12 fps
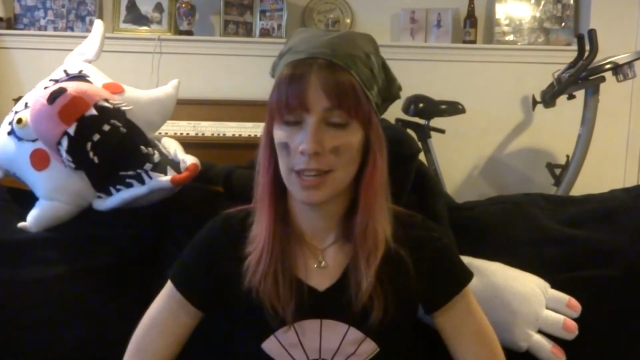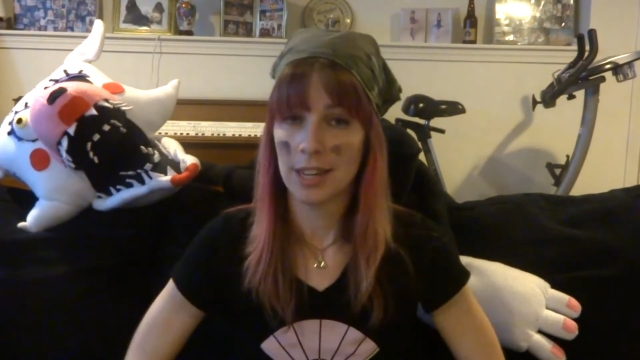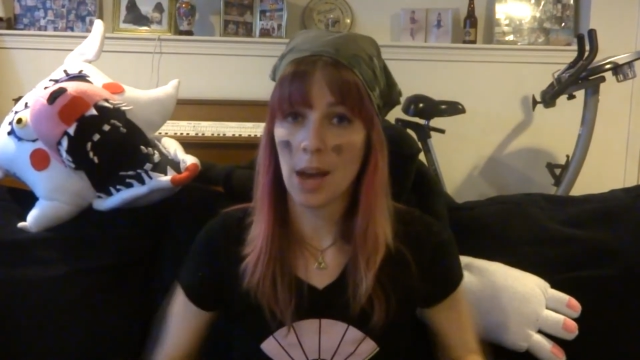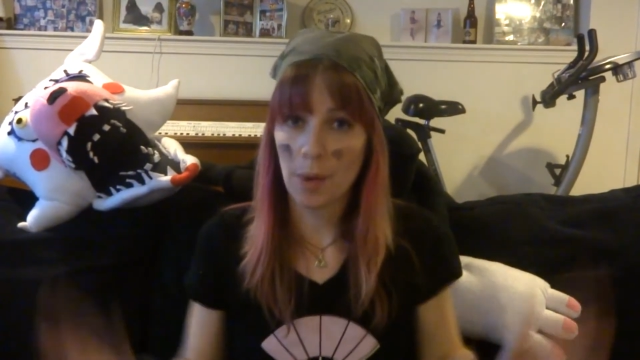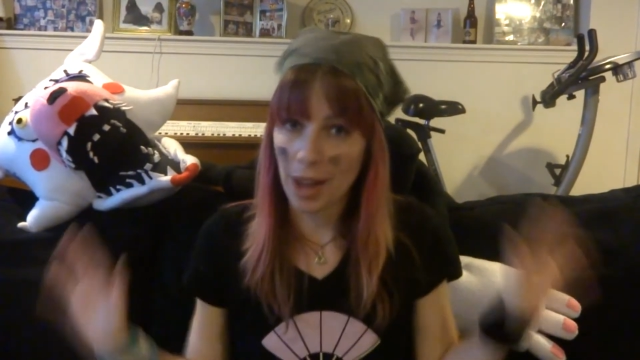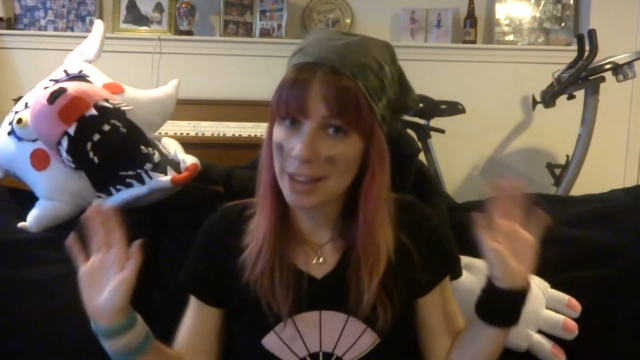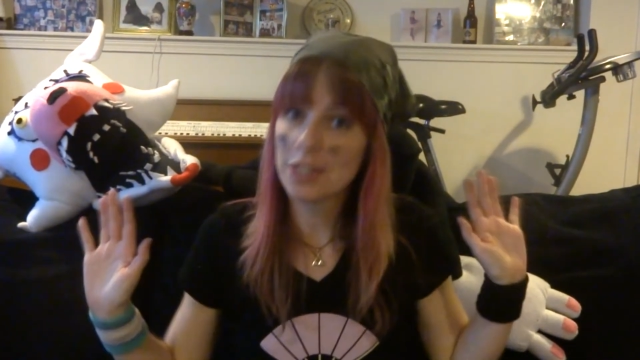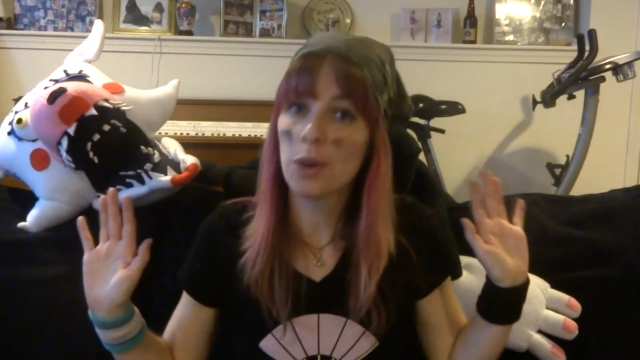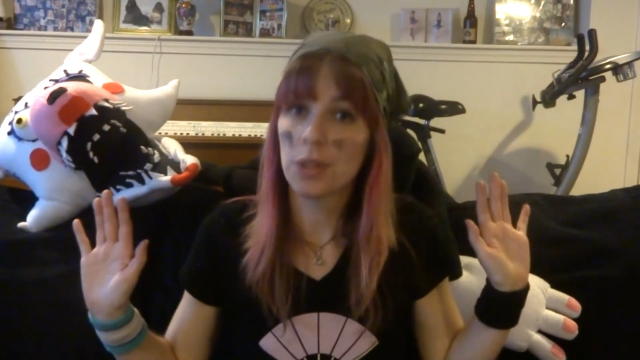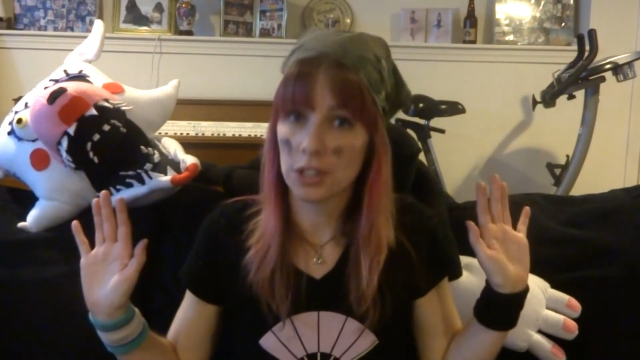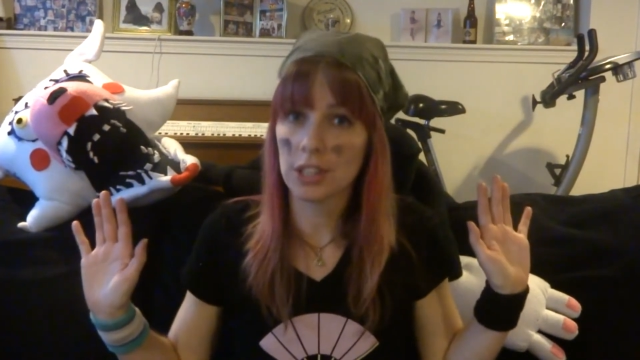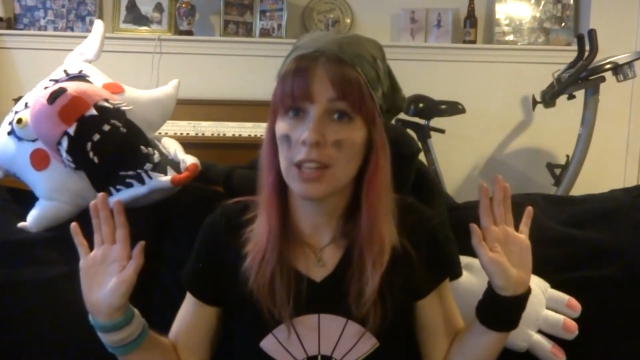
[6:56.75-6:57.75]
Now, I
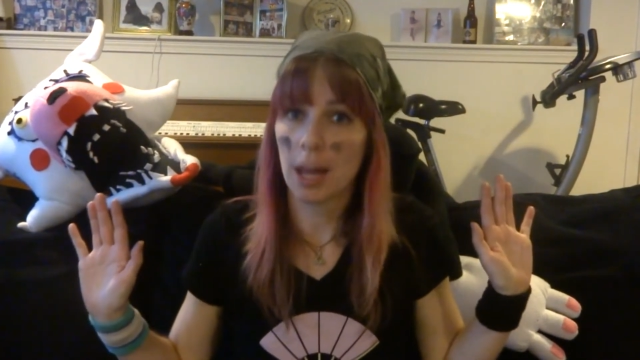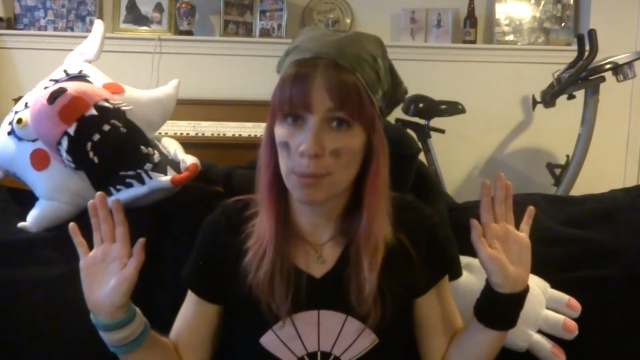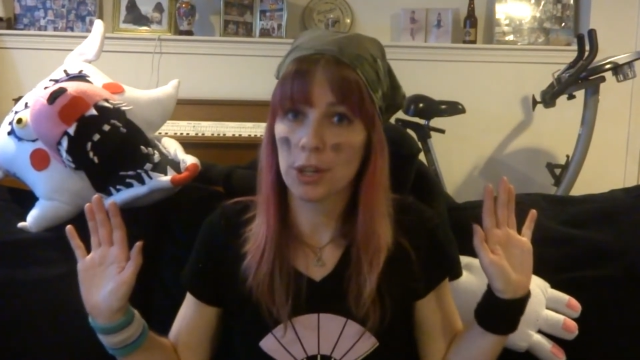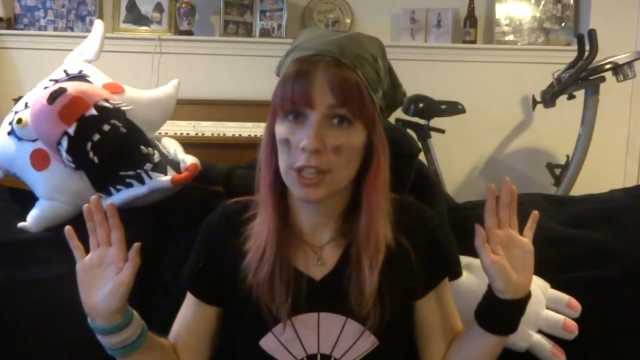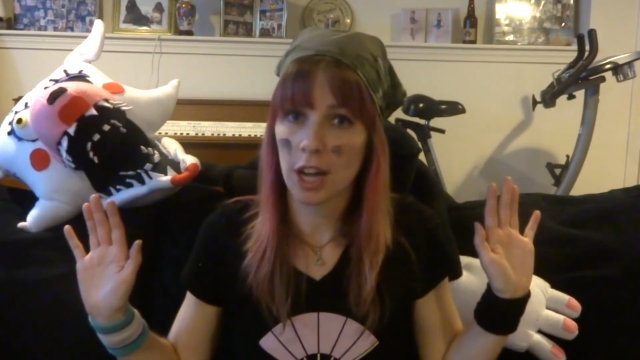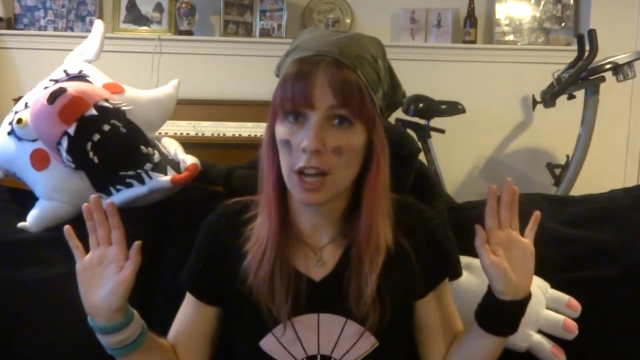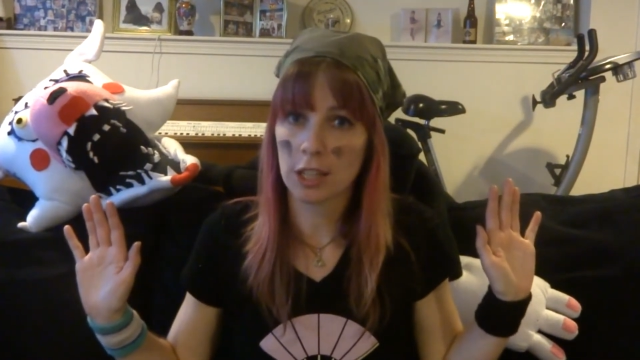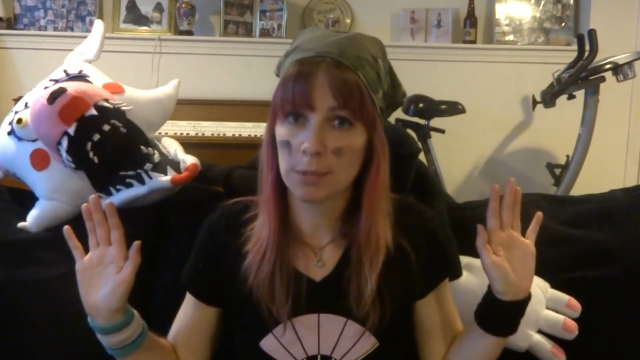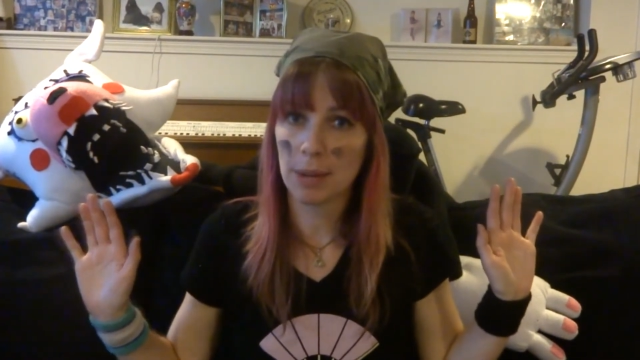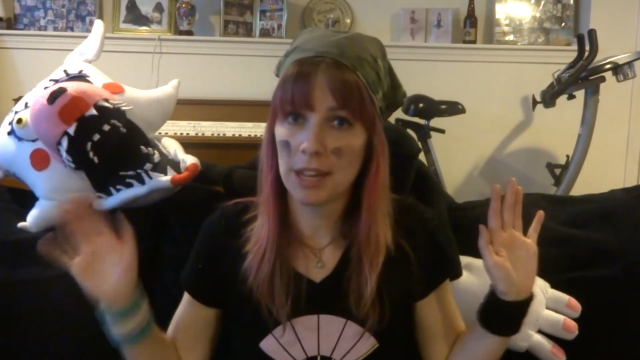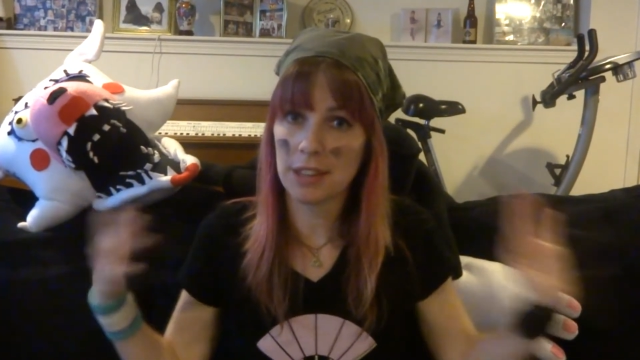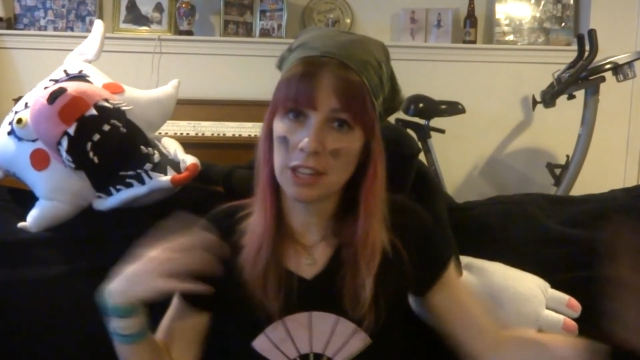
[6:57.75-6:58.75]
know there's a lot more to
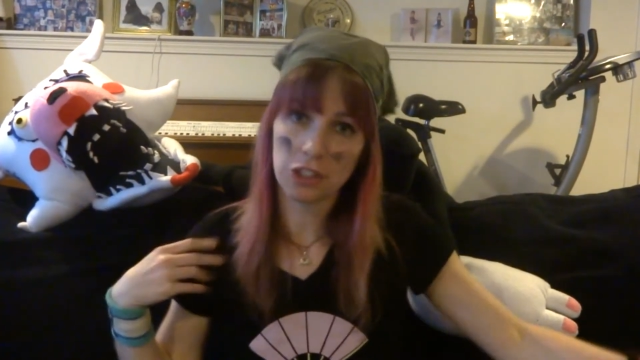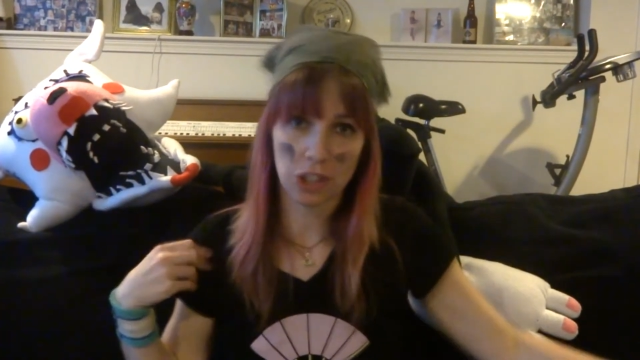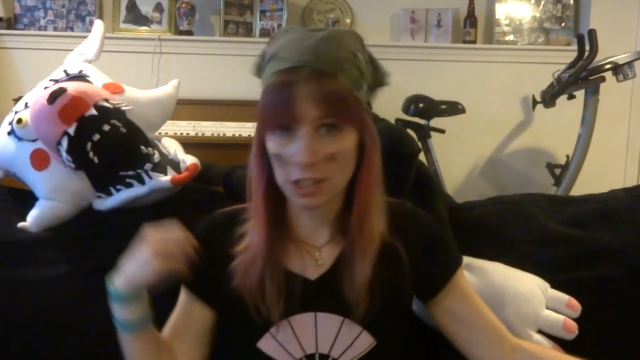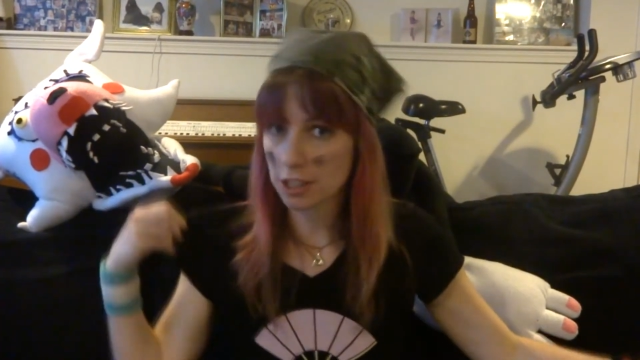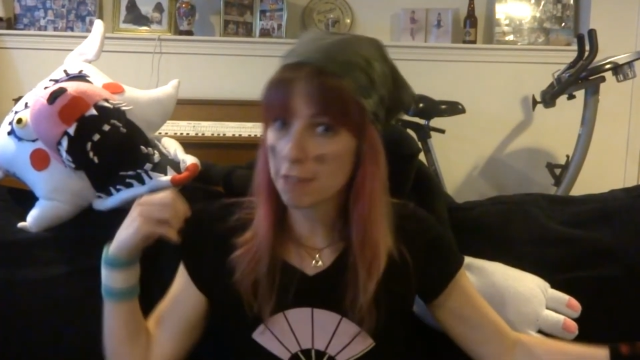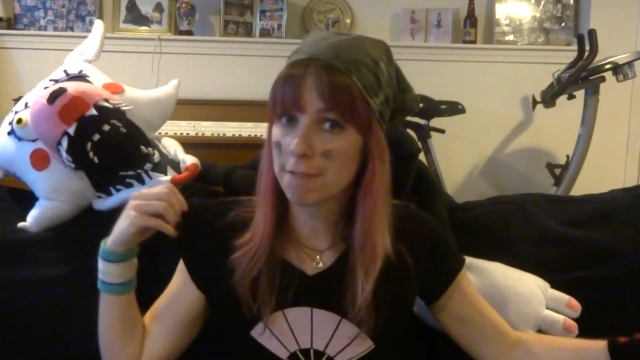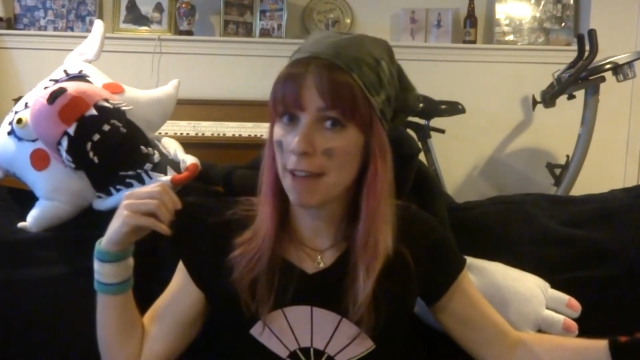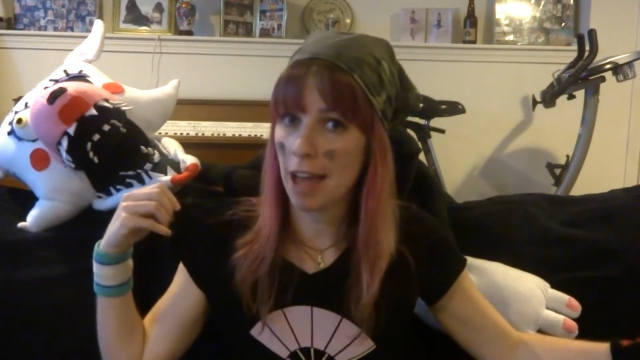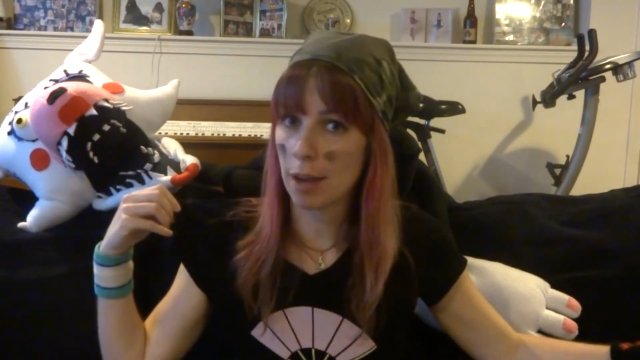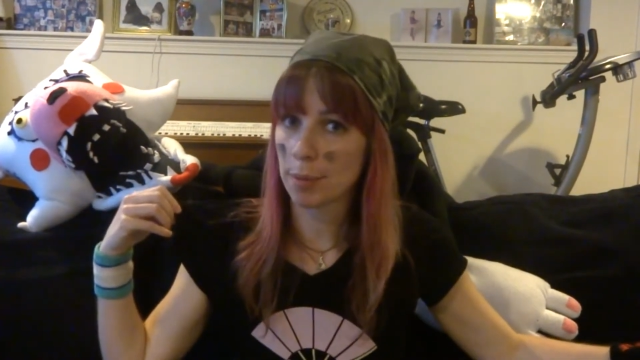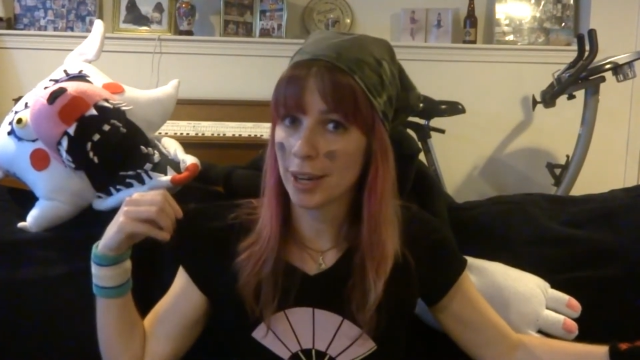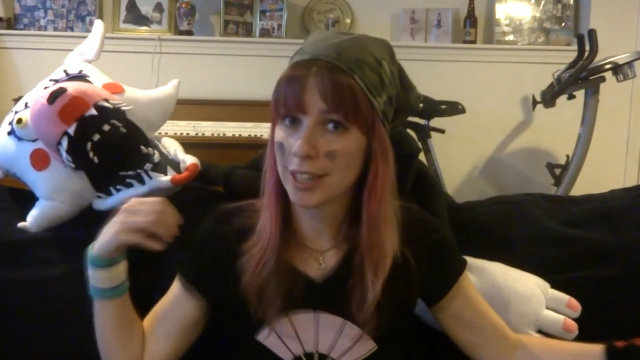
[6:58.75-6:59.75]
cosplay than just the
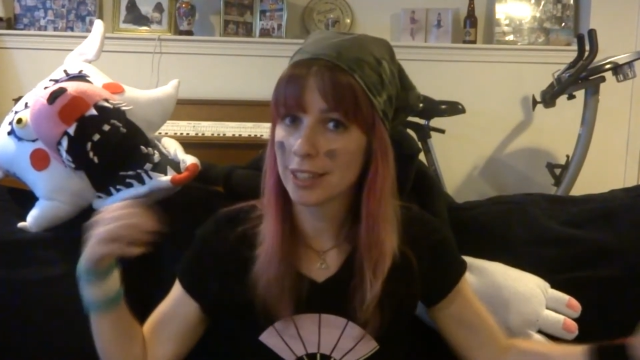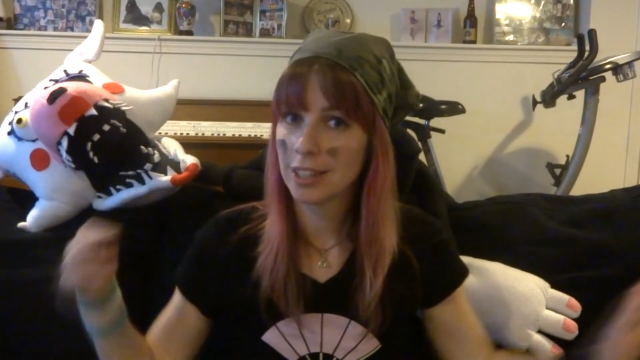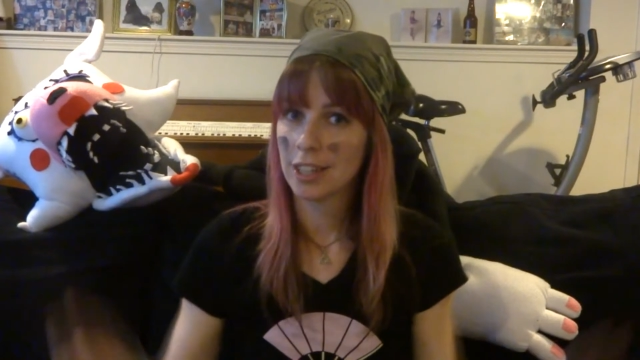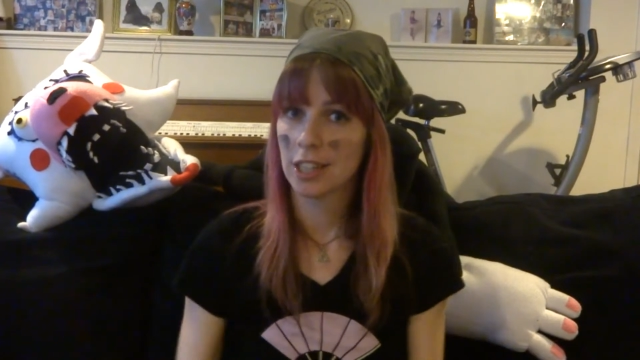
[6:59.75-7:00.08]
fabric.